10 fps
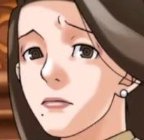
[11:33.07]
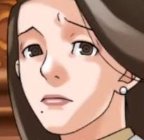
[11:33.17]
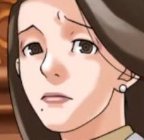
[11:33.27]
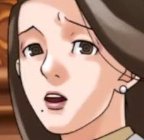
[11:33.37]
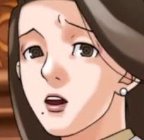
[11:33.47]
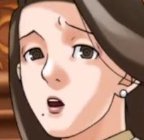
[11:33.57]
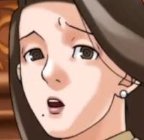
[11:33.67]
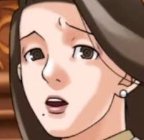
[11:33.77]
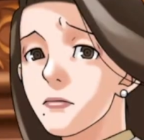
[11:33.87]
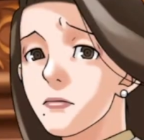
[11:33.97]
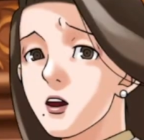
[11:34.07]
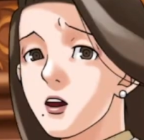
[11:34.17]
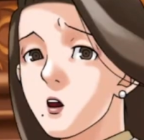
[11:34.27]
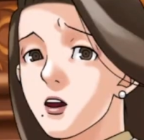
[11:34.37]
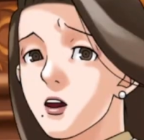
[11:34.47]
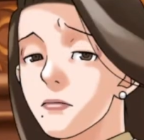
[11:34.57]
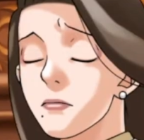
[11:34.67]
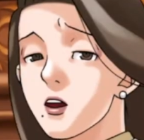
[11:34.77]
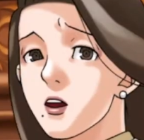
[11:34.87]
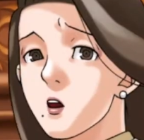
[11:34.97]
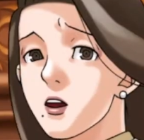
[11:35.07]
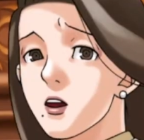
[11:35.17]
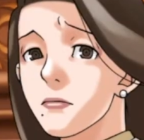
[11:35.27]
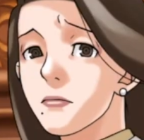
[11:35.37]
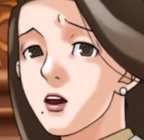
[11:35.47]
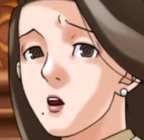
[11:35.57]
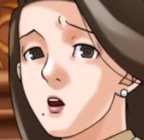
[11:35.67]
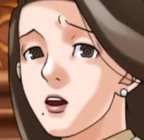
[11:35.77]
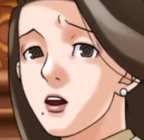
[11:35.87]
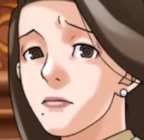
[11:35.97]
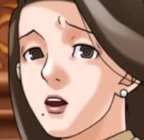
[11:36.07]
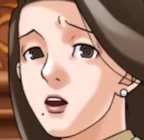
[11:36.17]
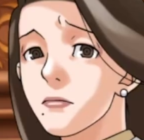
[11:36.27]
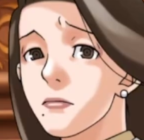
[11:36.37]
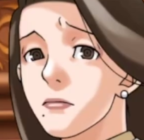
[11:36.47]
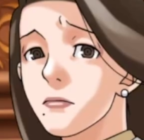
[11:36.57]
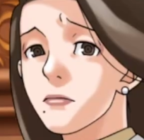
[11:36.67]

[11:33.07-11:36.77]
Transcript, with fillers: right? If you forget something, you just have to check the court